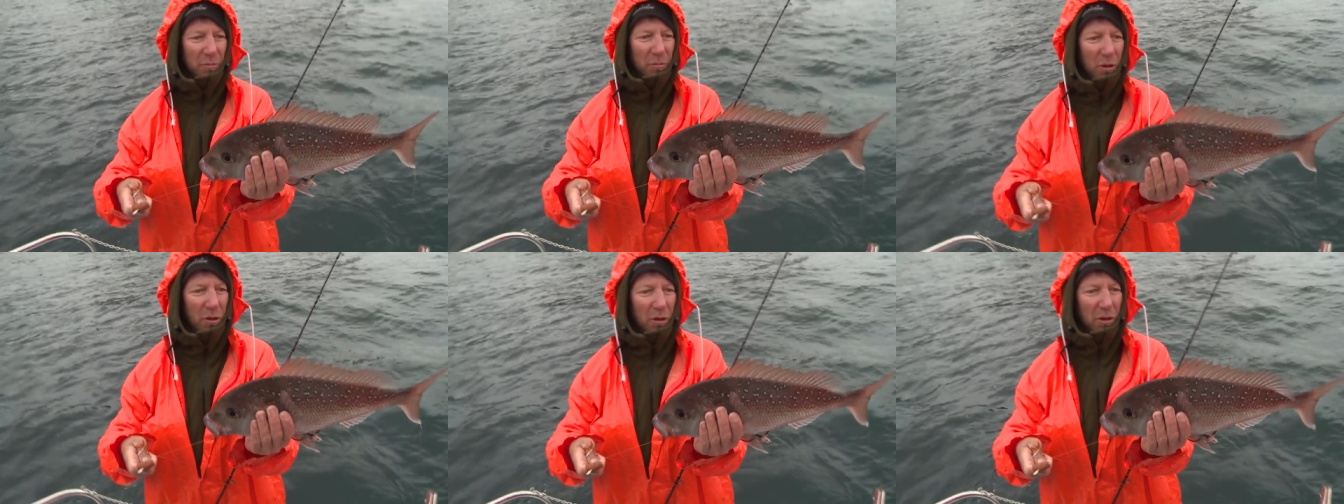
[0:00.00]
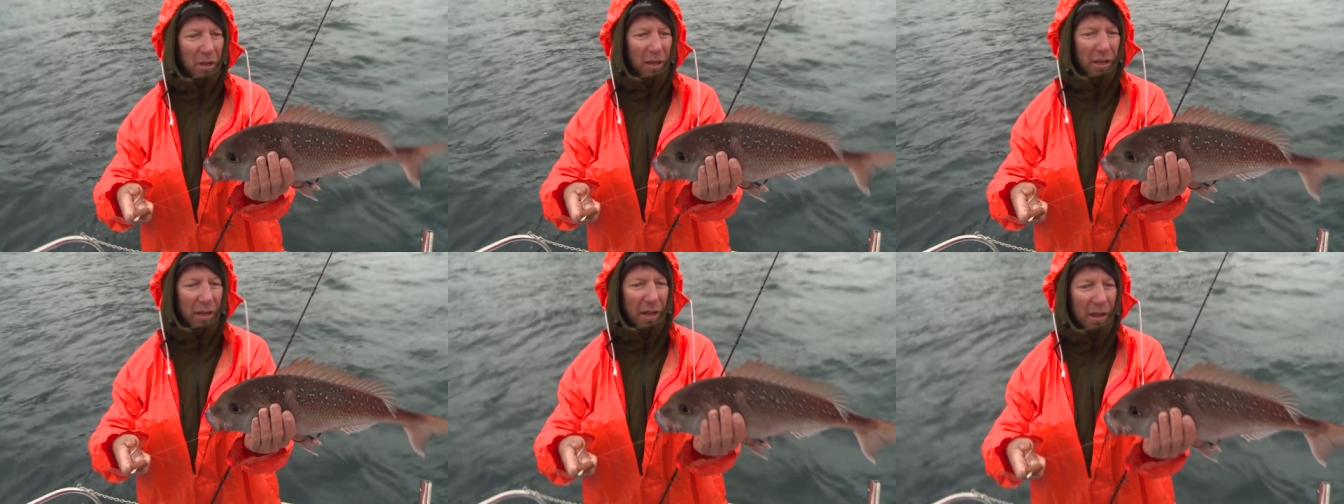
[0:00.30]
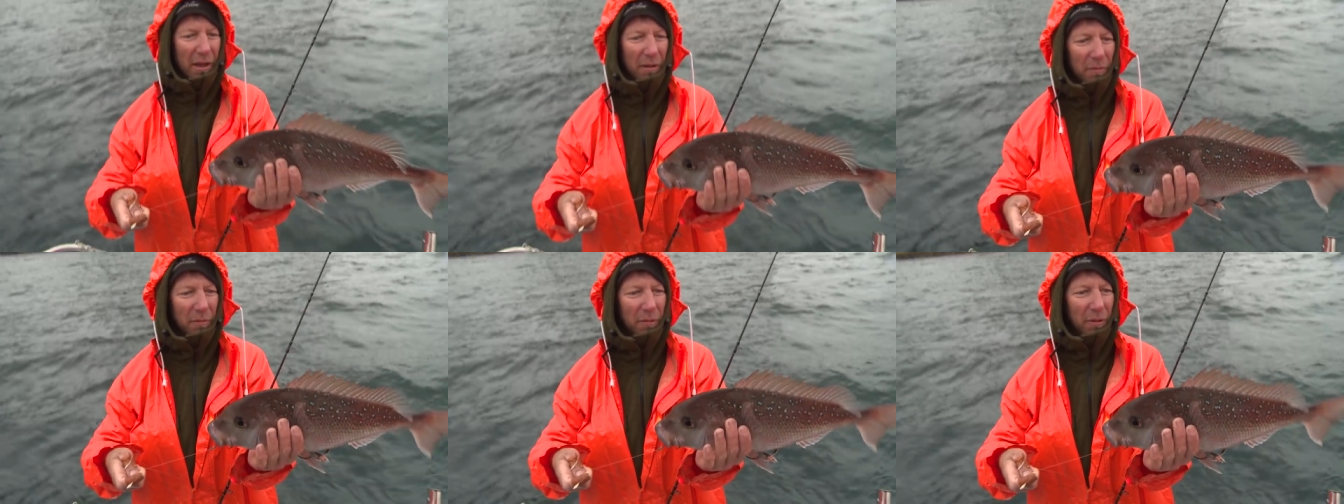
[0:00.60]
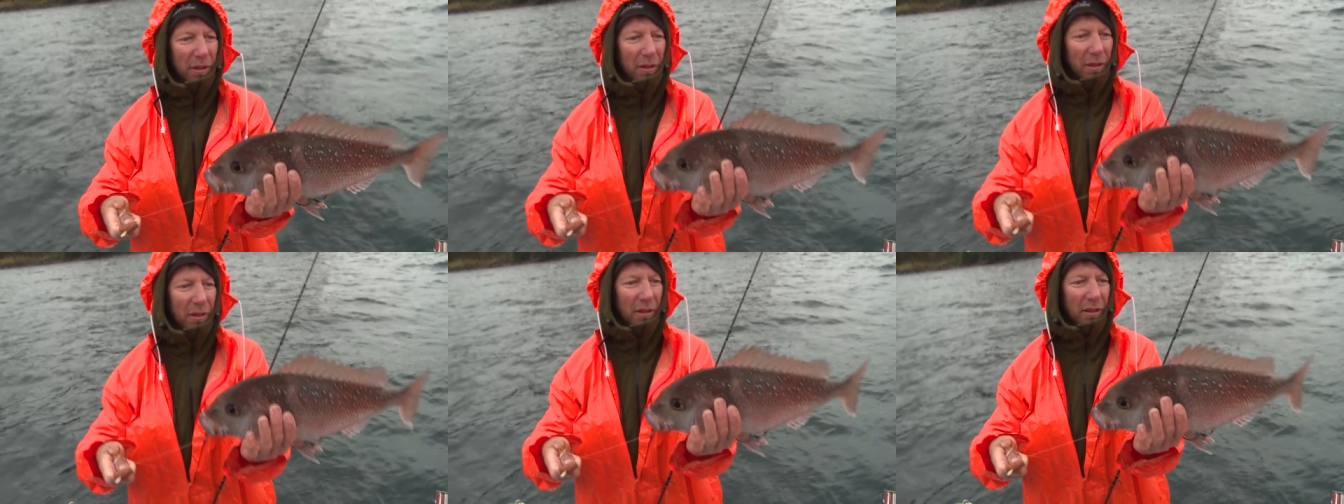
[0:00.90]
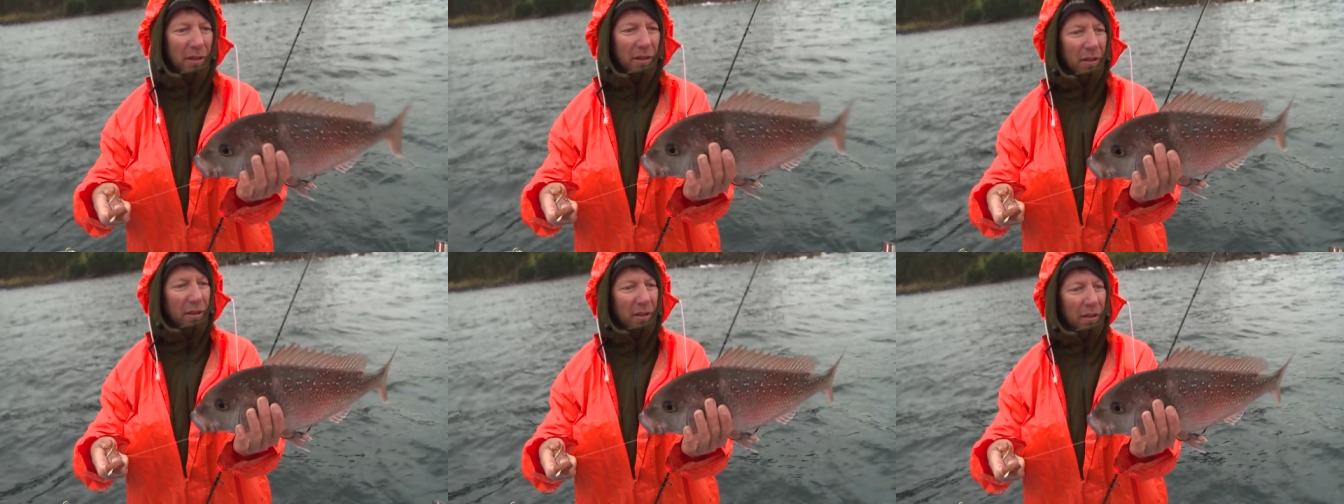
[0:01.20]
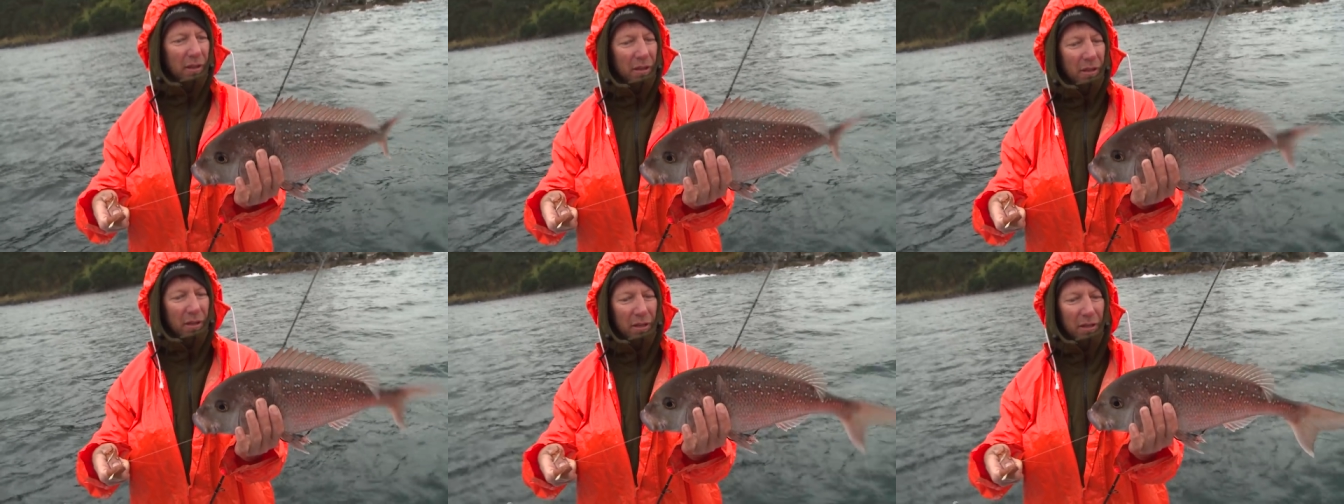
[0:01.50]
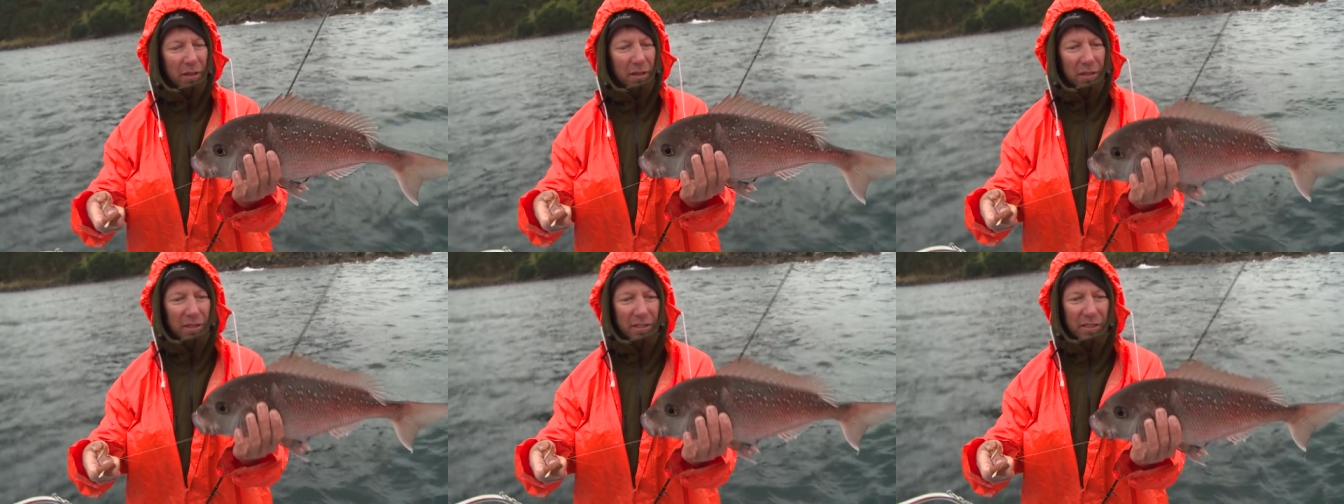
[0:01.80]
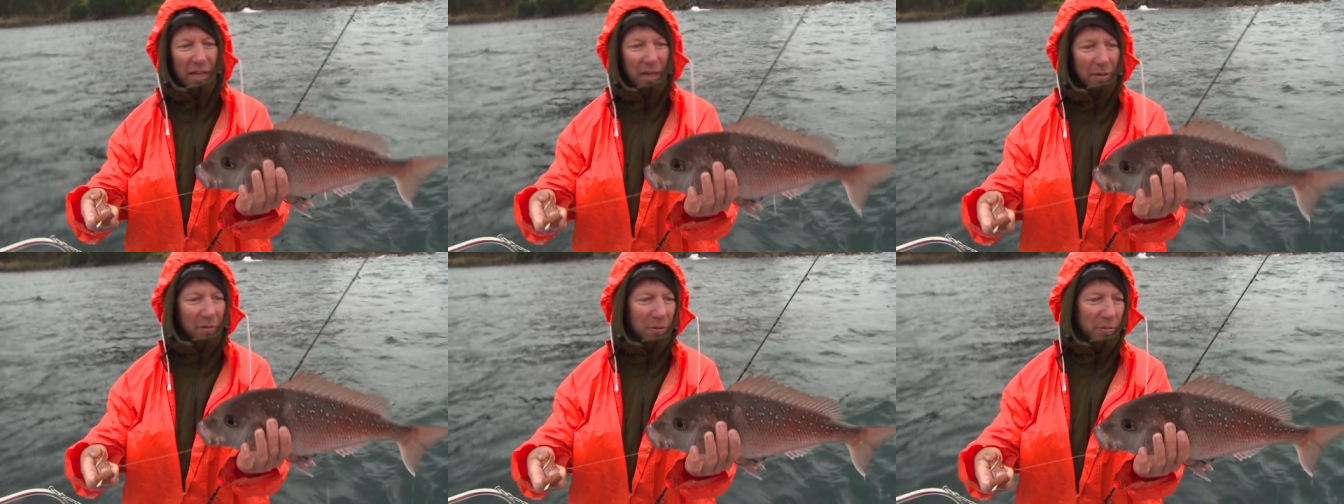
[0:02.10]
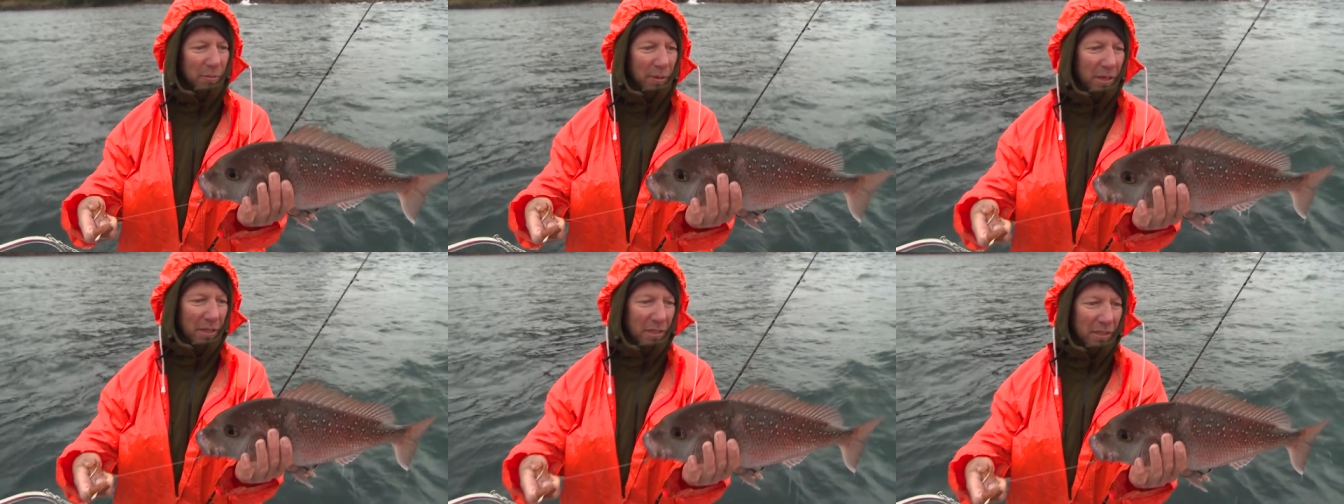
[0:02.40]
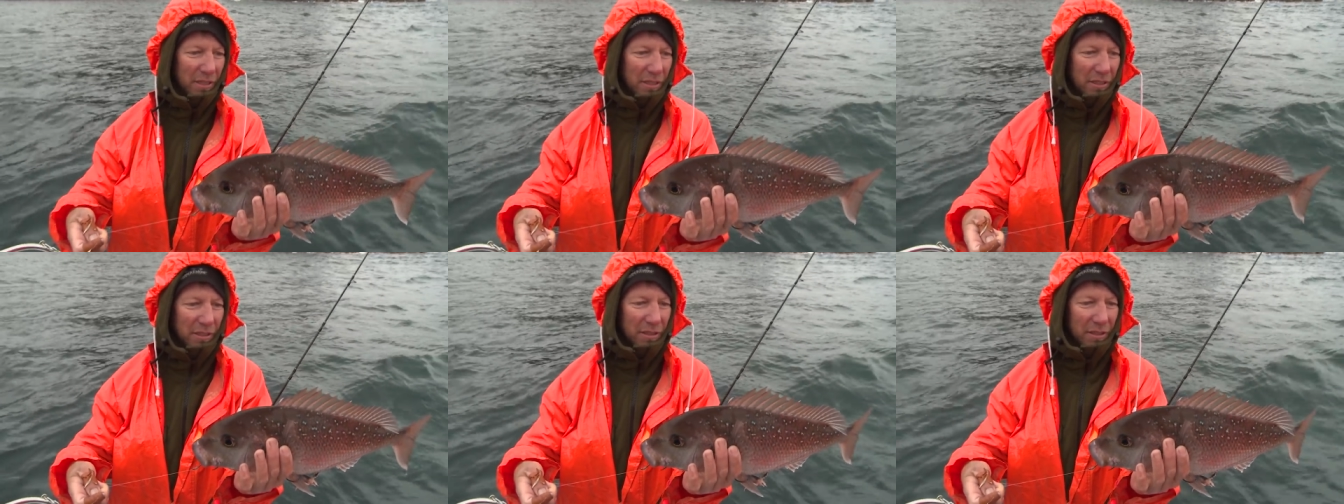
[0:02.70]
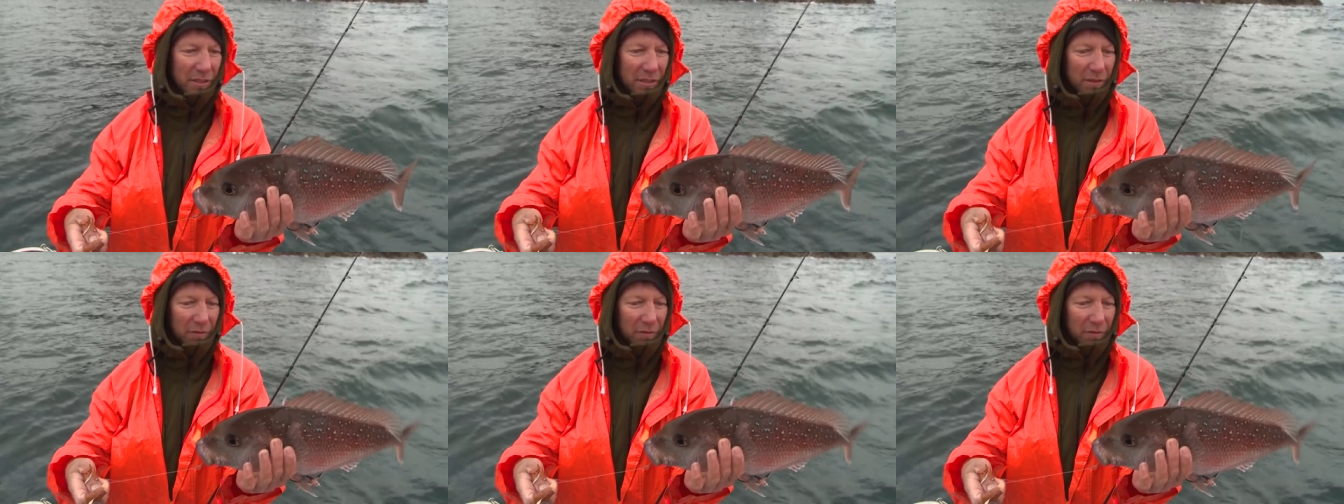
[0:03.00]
burleying up, same species,